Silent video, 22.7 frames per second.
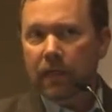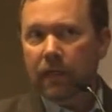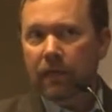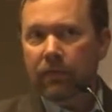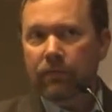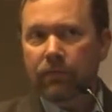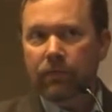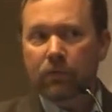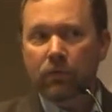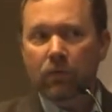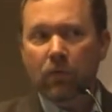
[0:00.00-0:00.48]

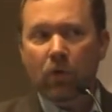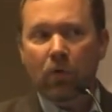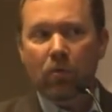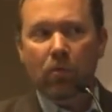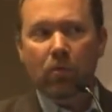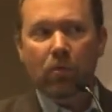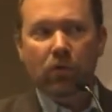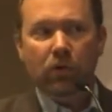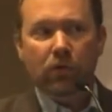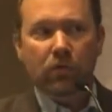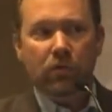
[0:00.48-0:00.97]
If you know
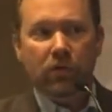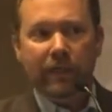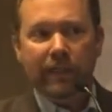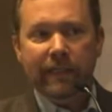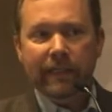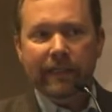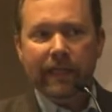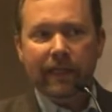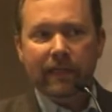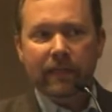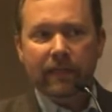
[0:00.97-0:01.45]
Oracle
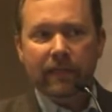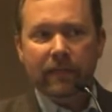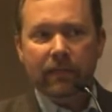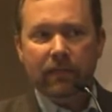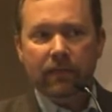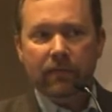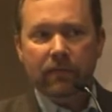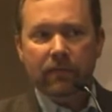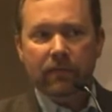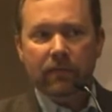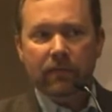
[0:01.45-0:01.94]

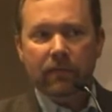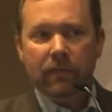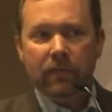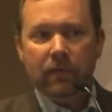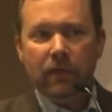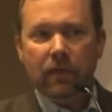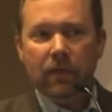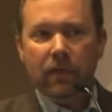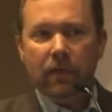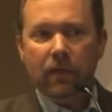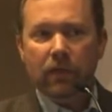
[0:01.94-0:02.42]
indexing,
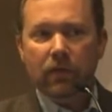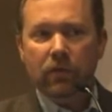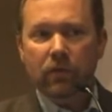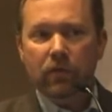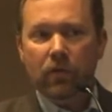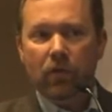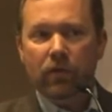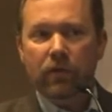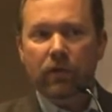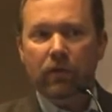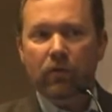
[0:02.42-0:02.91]
you
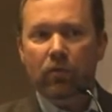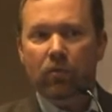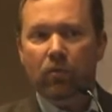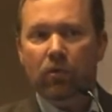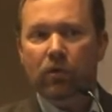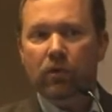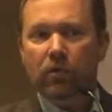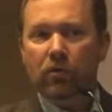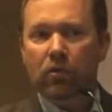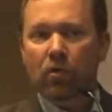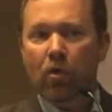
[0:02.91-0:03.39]
know that
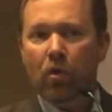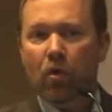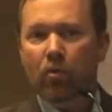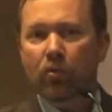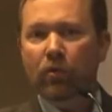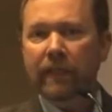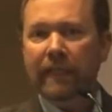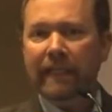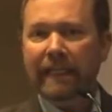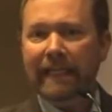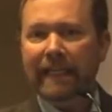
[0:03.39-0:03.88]
Oracle
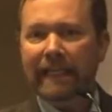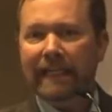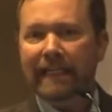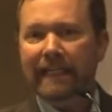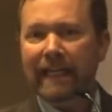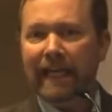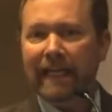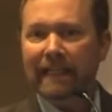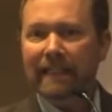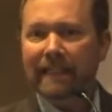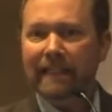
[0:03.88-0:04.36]
only
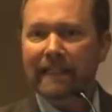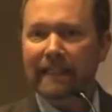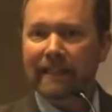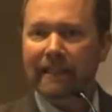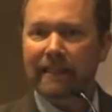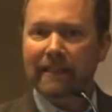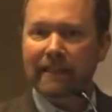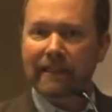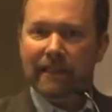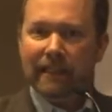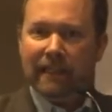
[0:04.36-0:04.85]

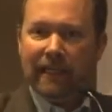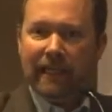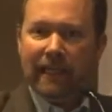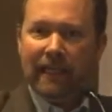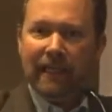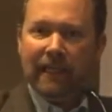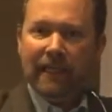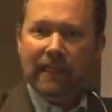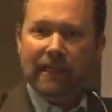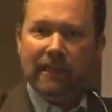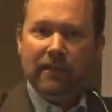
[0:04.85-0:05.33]
indexes
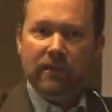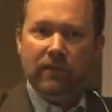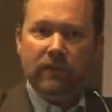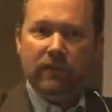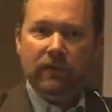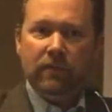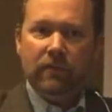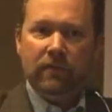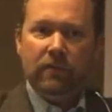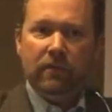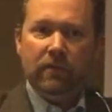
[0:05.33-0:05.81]

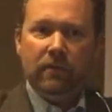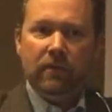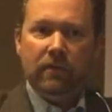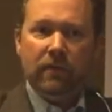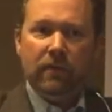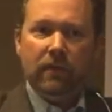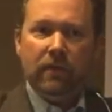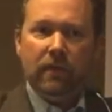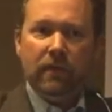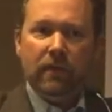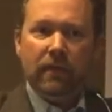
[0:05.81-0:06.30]
keys
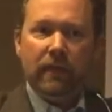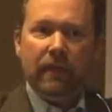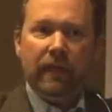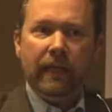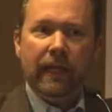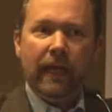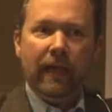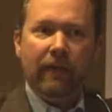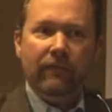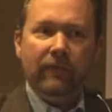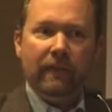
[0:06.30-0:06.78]
that
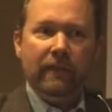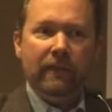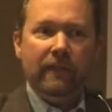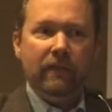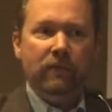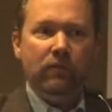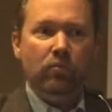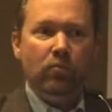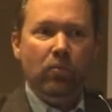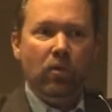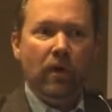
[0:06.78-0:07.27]
have at
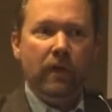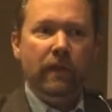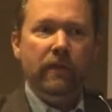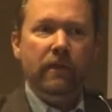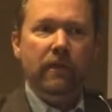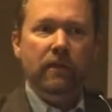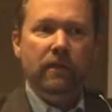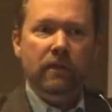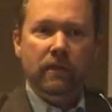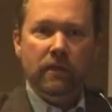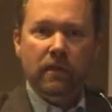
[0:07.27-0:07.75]
least
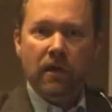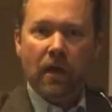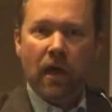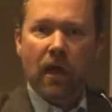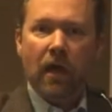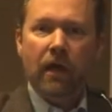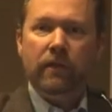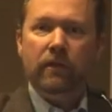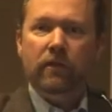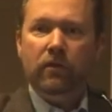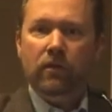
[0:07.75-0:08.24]
one
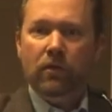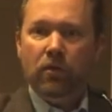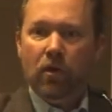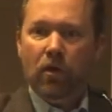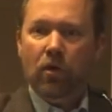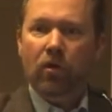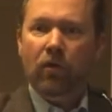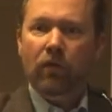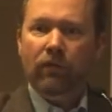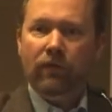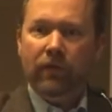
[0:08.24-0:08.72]
not
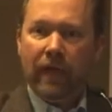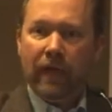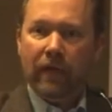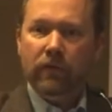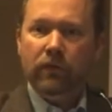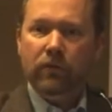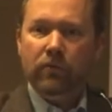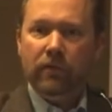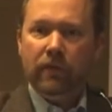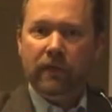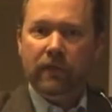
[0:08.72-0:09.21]
null
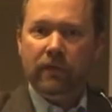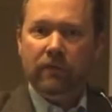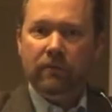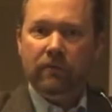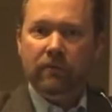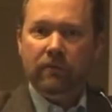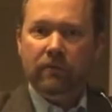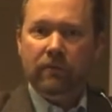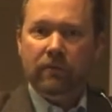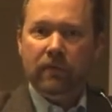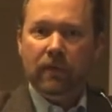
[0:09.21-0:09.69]
value in it.
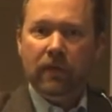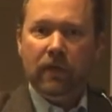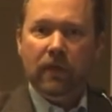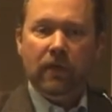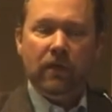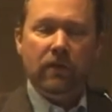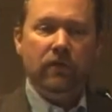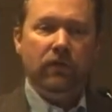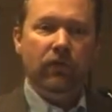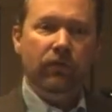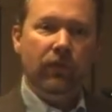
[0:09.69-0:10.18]

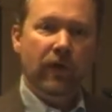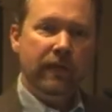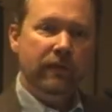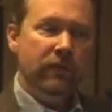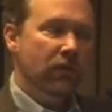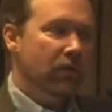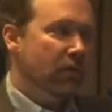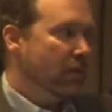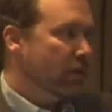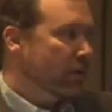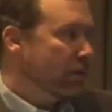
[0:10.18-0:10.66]
So if I
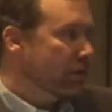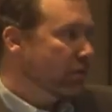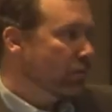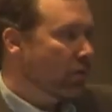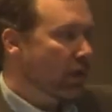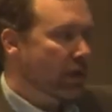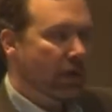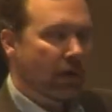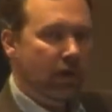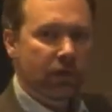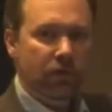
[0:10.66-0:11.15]
took this
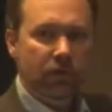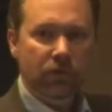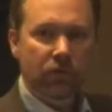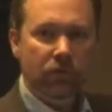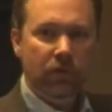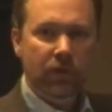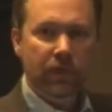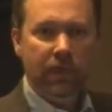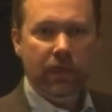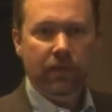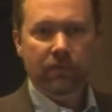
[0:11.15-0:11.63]

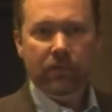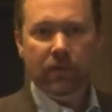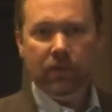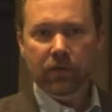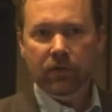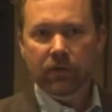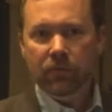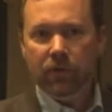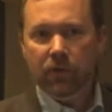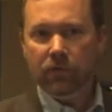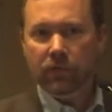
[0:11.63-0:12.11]
128
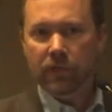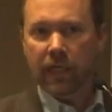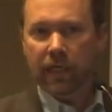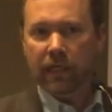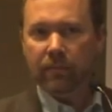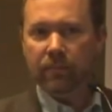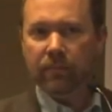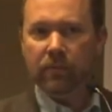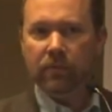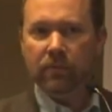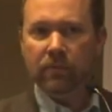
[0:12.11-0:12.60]
million row
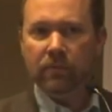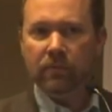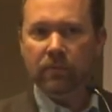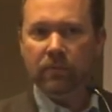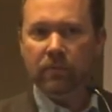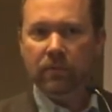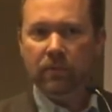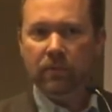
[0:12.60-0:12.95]
table